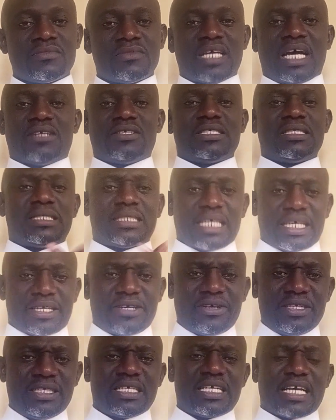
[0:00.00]
Now, this
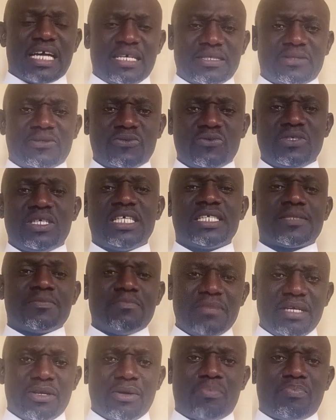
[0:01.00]
Security Council is
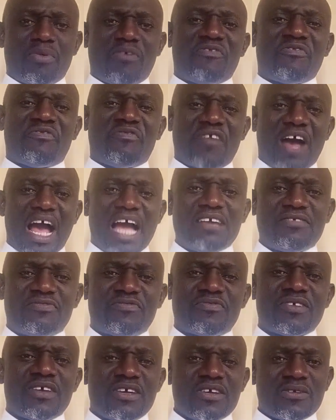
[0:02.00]
made up of
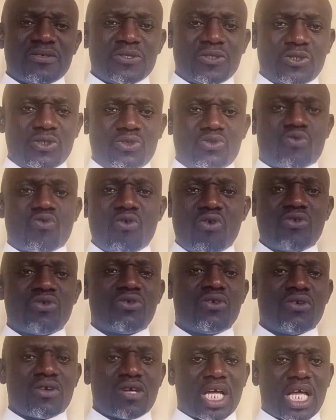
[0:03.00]
5
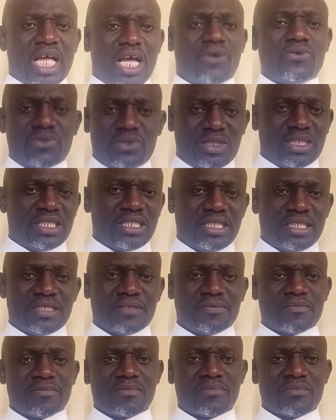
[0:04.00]
strong countries,